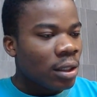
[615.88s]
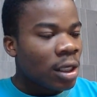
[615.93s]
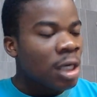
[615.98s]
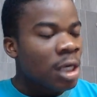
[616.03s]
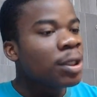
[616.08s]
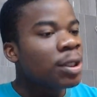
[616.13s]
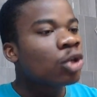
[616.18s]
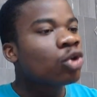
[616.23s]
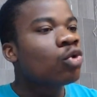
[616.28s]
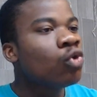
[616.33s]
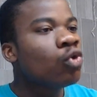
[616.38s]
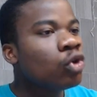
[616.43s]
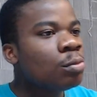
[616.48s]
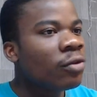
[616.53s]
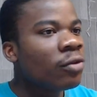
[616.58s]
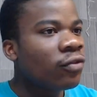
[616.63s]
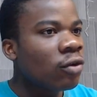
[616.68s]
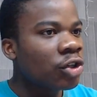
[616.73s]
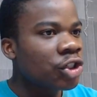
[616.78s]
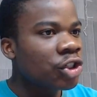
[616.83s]
it be good
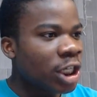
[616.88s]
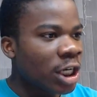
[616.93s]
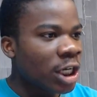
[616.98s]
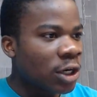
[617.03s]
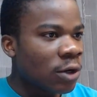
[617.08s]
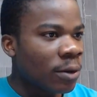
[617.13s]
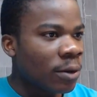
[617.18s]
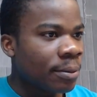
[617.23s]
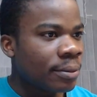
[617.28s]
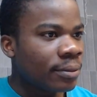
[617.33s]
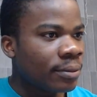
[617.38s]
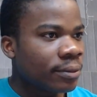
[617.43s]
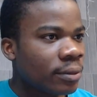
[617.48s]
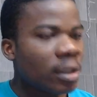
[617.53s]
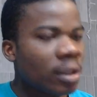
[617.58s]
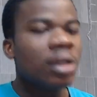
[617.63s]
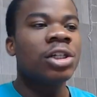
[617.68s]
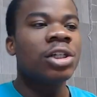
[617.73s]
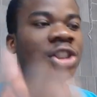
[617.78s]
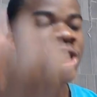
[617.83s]
before Shell come.
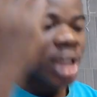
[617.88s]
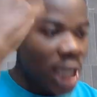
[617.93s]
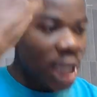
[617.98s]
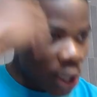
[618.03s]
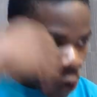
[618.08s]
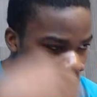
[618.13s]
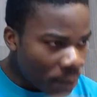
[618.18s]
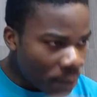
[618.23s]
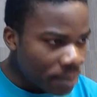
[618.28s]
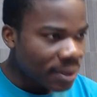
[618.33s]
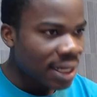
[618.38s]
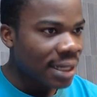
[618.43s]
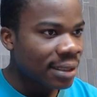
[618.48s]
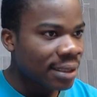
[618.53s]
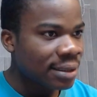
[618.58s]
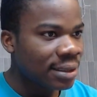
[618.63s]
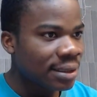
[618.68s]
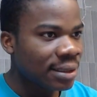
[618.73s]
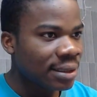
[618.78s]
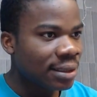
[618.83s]
Shell come now,
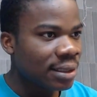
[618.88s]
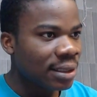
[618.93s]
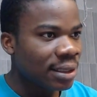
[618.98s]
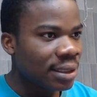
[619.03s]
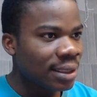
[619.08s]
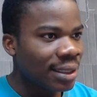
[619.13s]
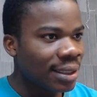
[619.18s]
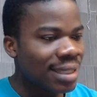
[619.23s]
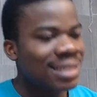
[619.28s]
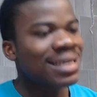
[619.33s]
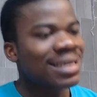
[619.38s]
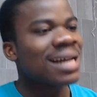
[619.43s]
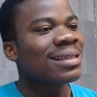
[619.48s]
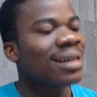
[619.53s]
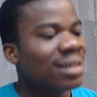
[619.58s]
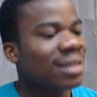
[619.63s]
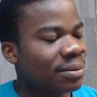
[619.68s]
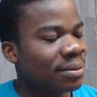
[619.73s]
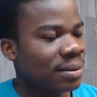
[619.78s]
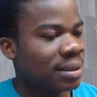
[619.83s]
they
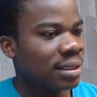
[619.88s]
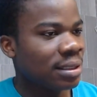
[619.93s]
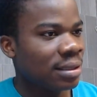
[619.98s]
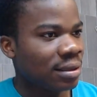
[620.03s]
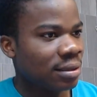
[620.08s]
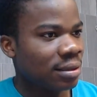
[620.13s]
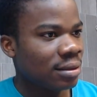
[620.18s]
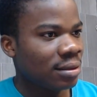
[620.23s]
scatter the place.